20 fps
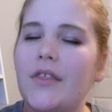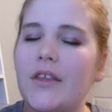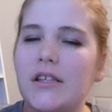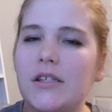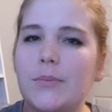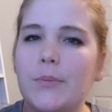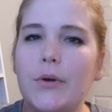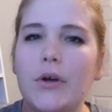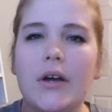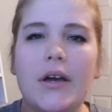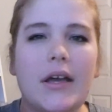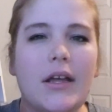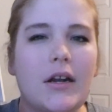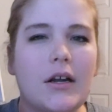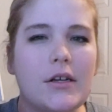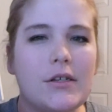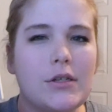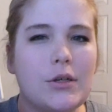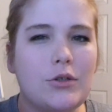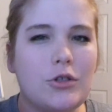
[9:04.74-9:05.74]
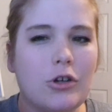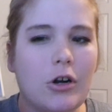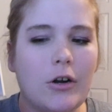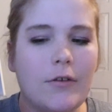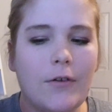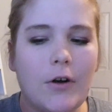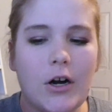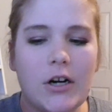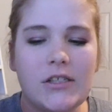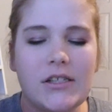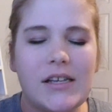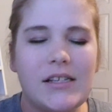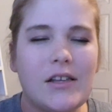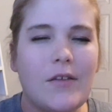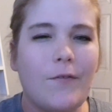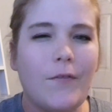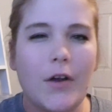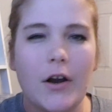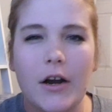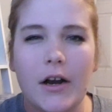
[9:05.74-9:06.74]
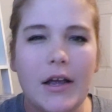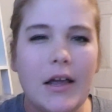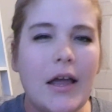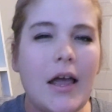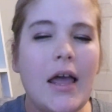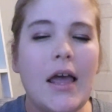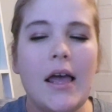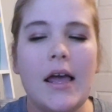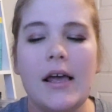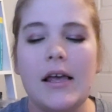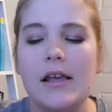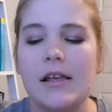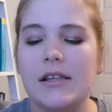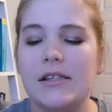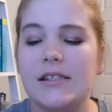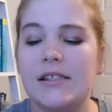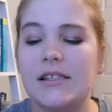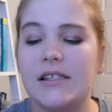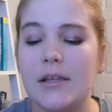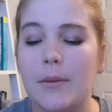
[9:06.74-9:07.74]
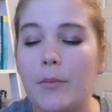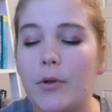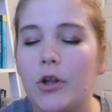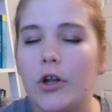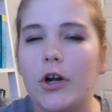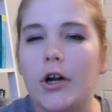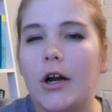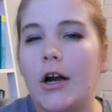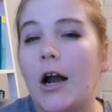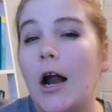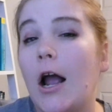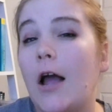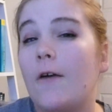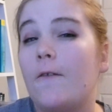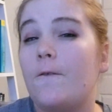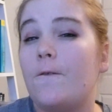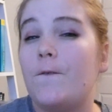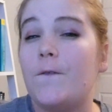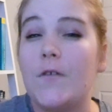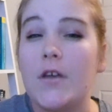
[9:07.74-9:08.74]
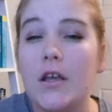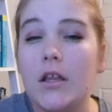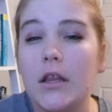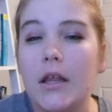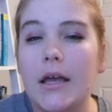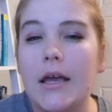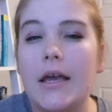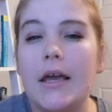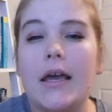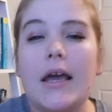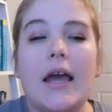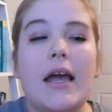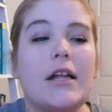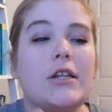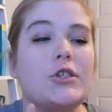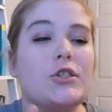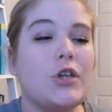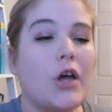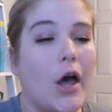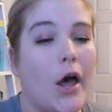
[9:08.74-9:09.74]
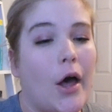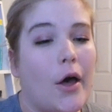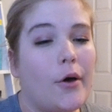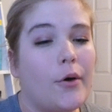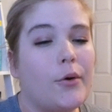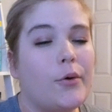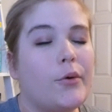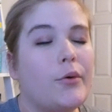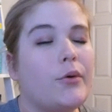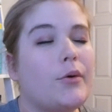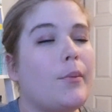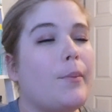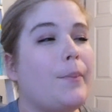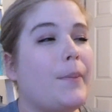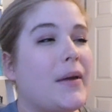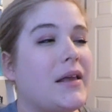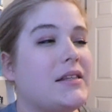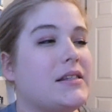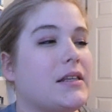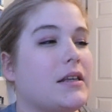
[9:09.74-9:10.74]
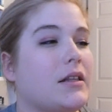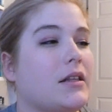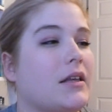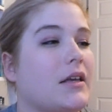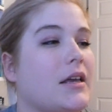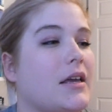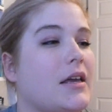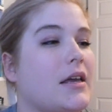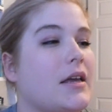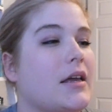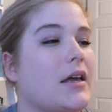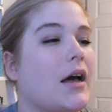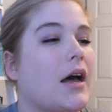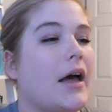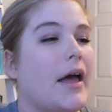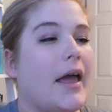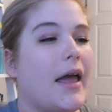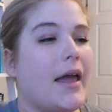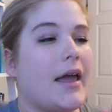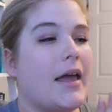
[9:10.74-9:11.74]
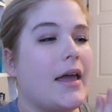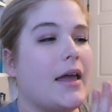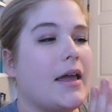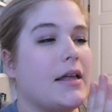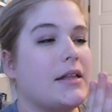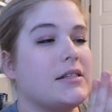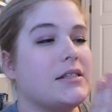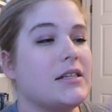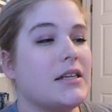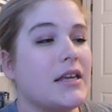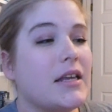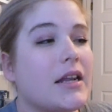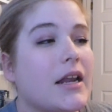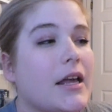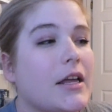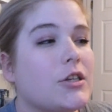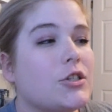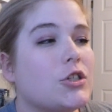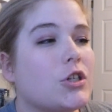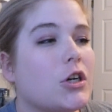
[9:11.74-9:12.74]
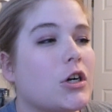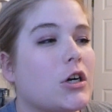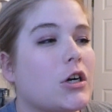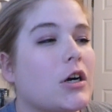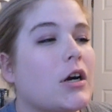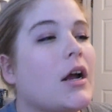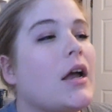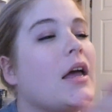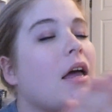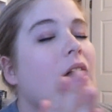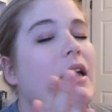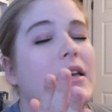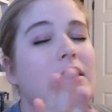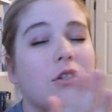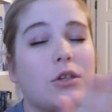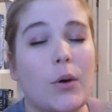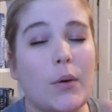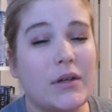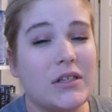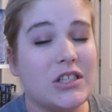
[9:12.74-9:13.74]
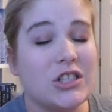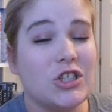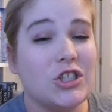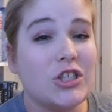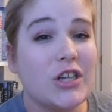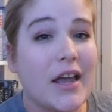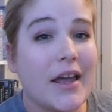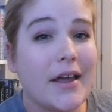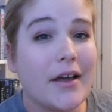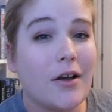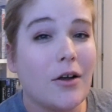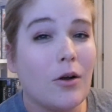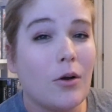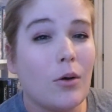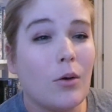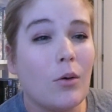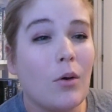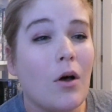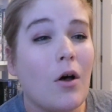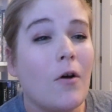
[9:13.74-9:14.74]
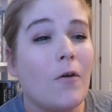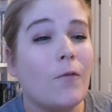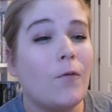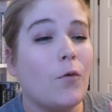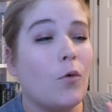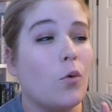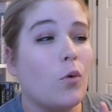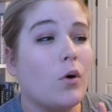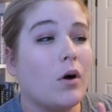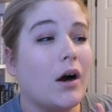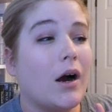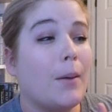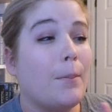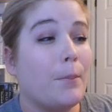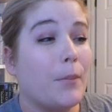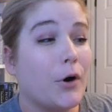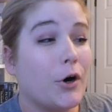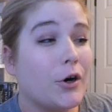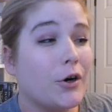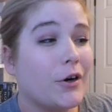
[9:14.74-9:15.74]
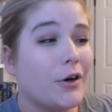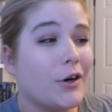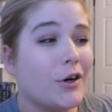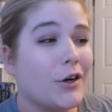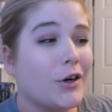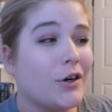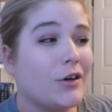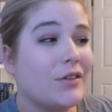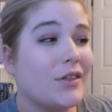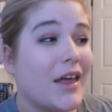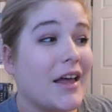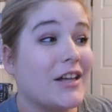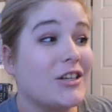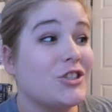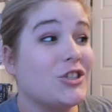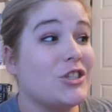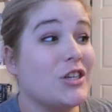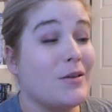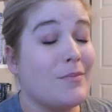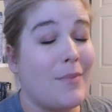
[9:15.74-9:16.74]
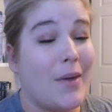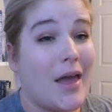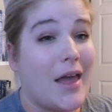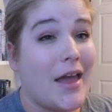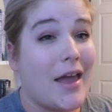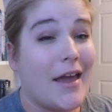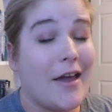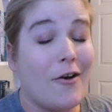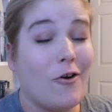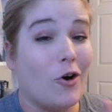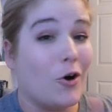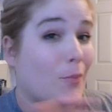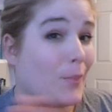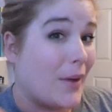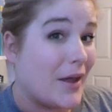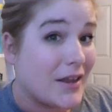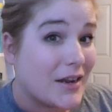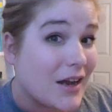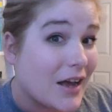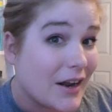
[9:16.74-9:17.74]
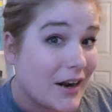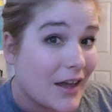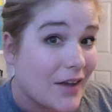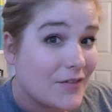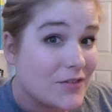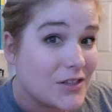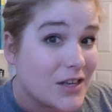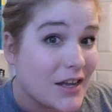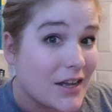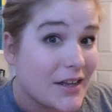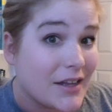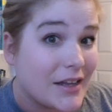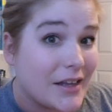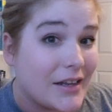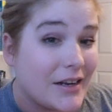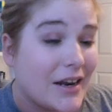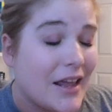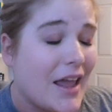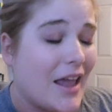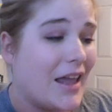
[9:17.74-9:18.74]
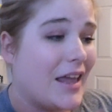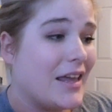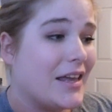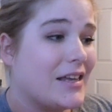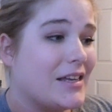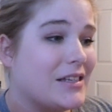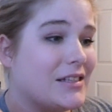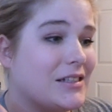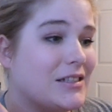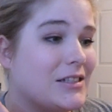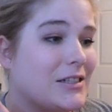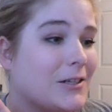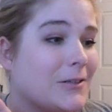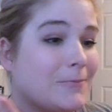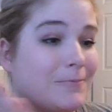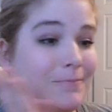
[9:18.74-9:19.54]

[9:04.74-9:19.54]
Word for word: this book and also Jar of Hearts has a very similar feeling and tone. Basically, a teenager is going to jail for a murder that she may or may not have done and